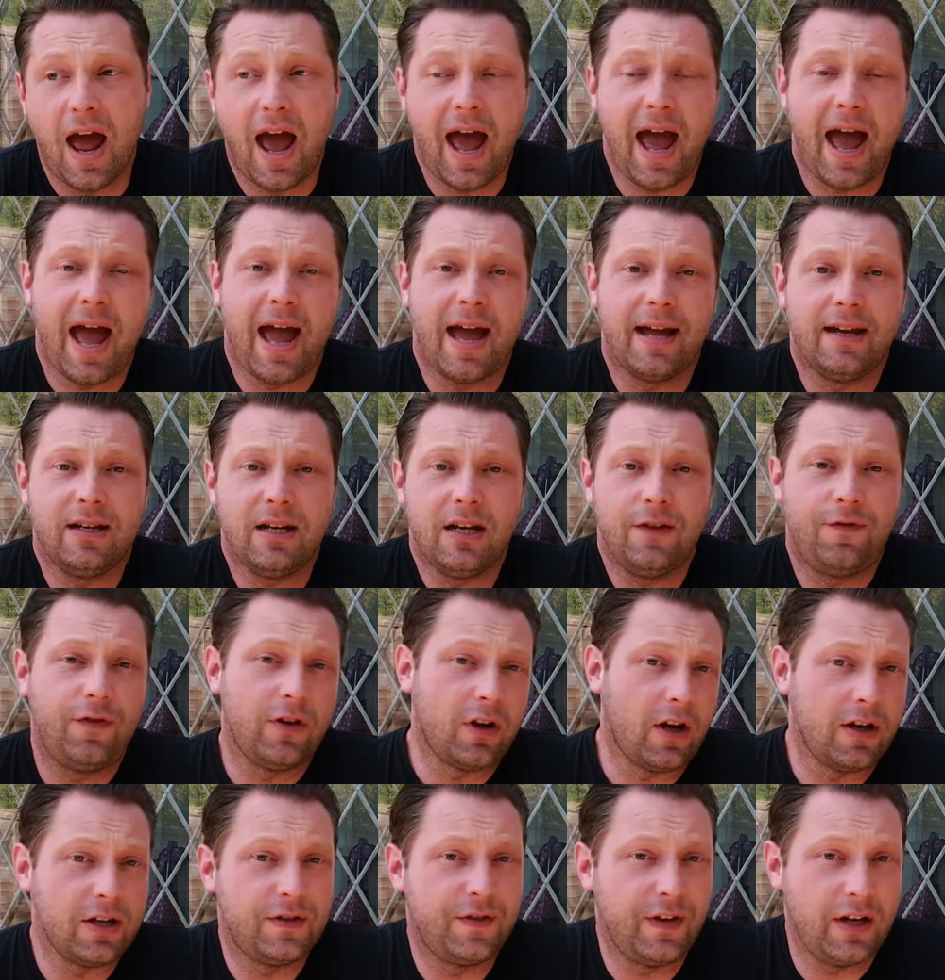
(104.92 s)
And if you
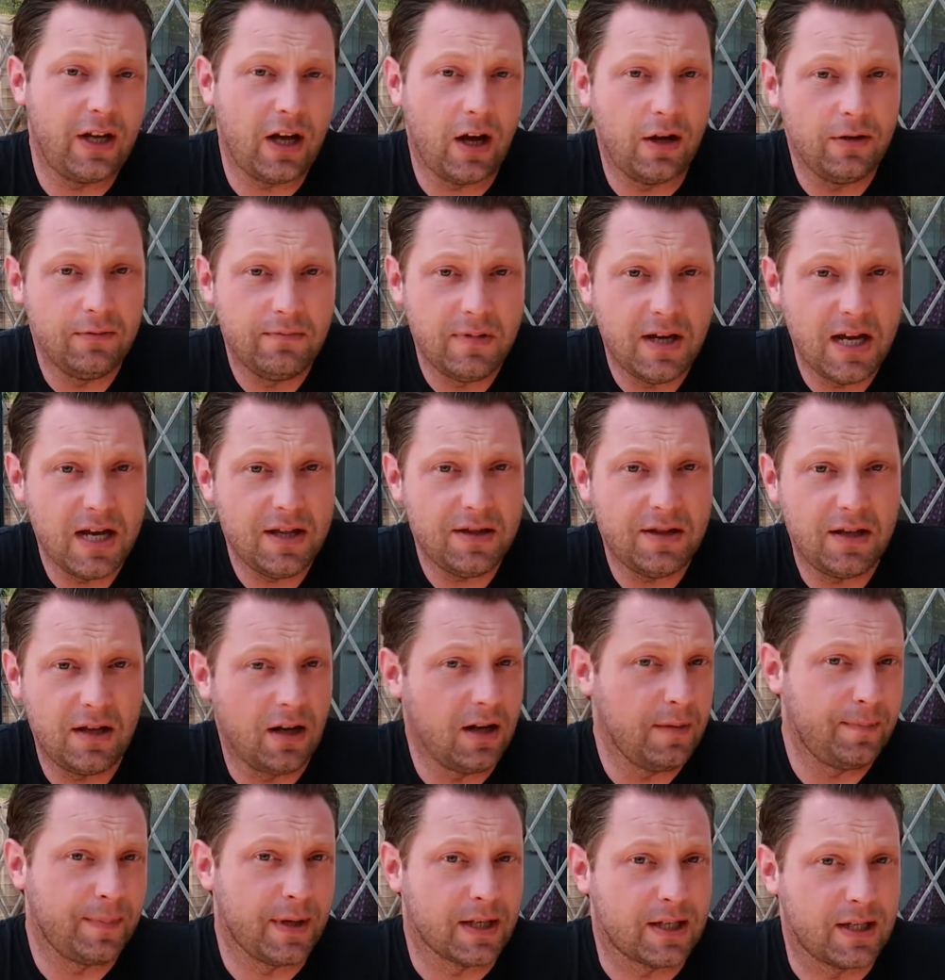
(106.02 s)
like this video, hit the
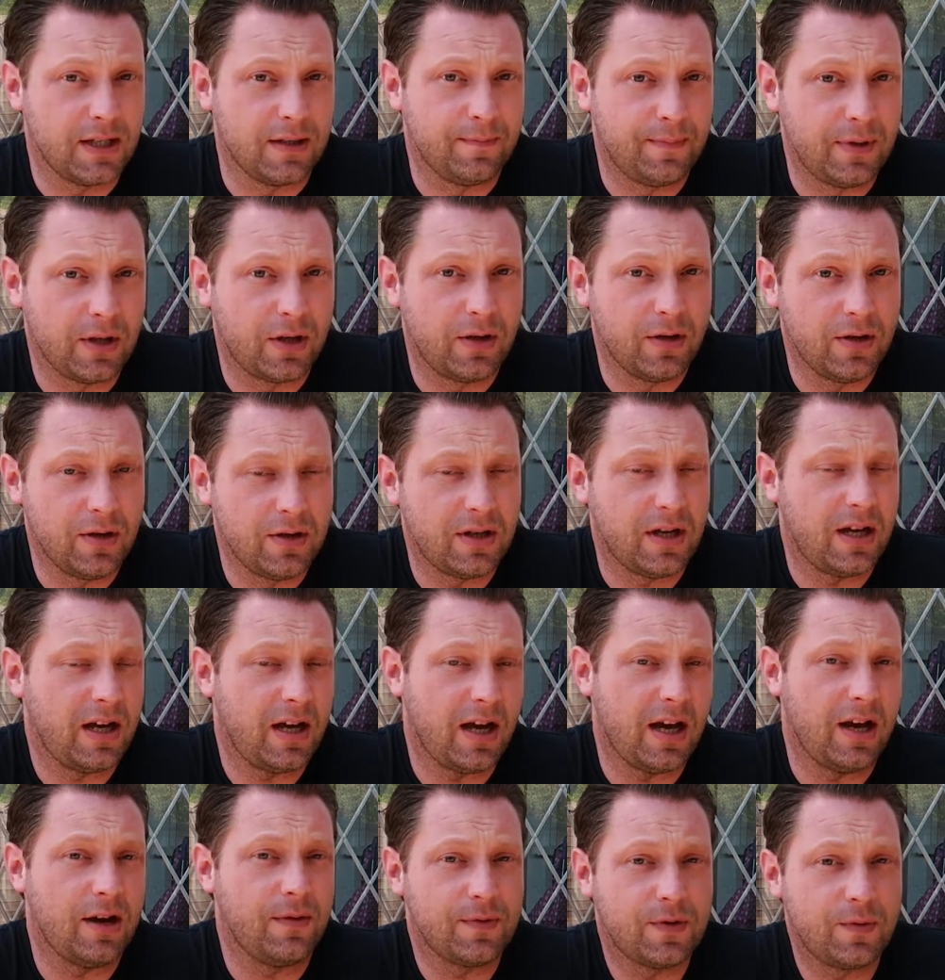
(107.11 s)
like button because it
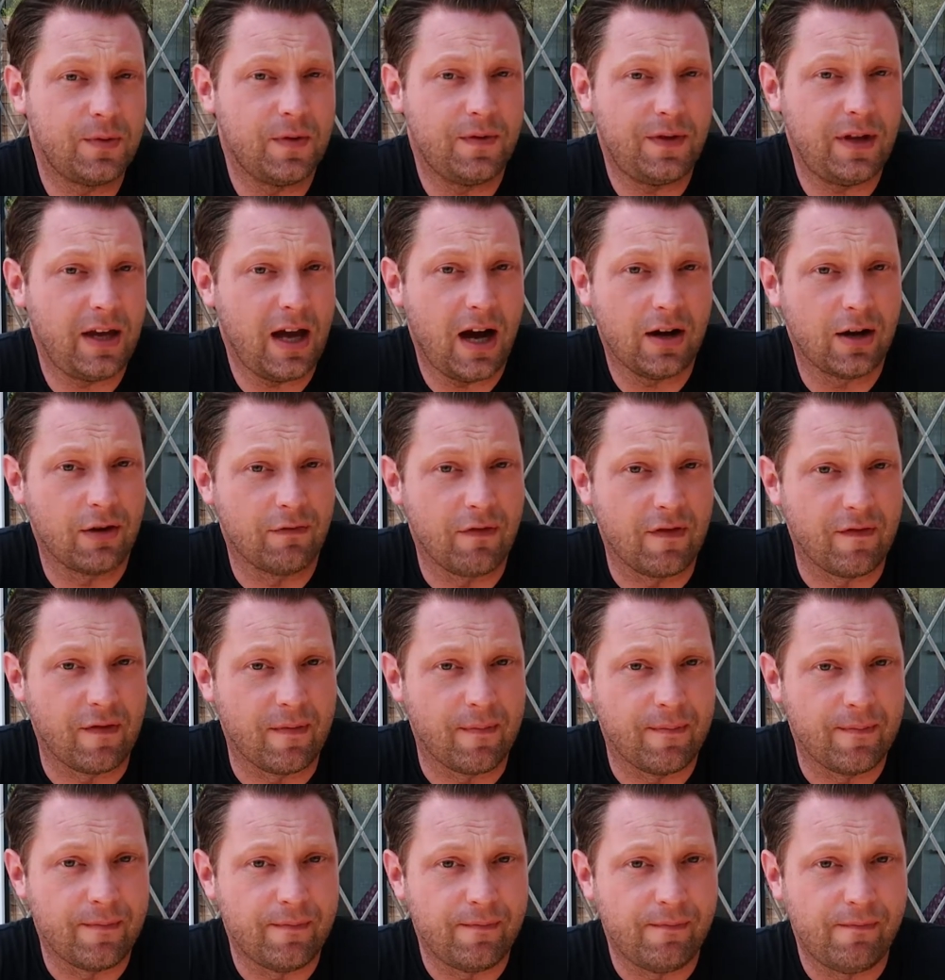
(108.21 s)
helps with the
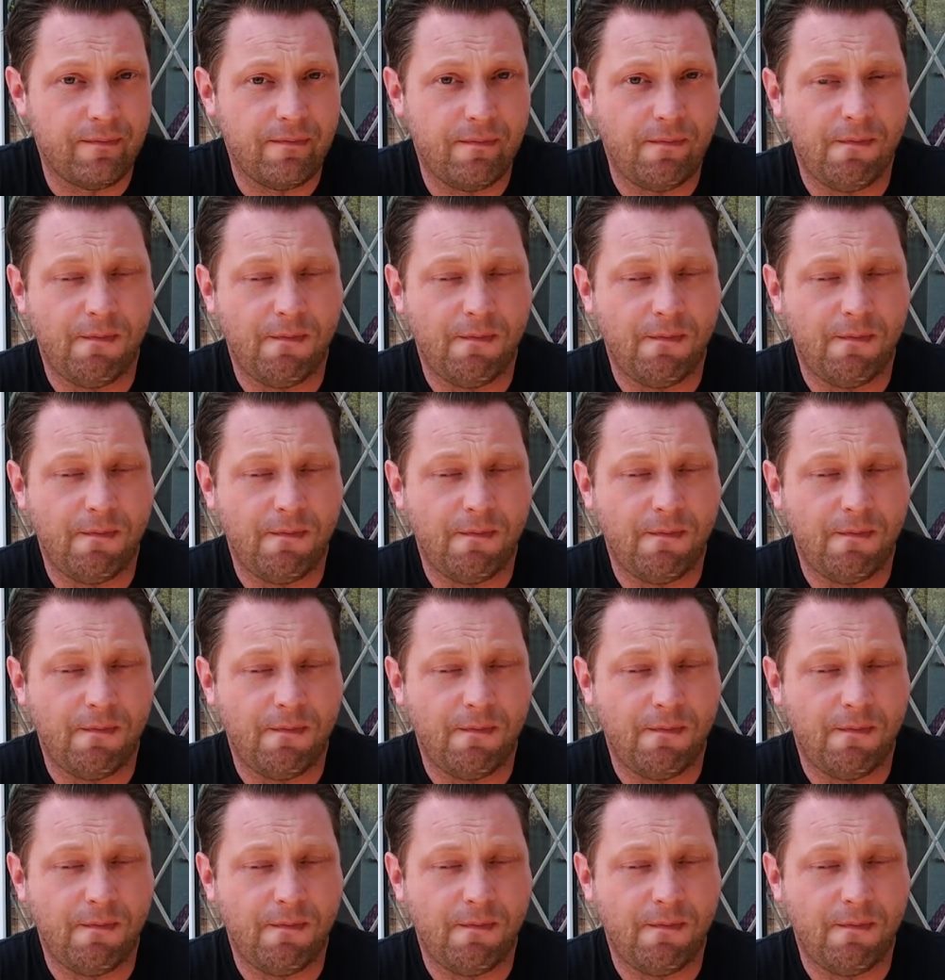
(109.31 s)
algorithm.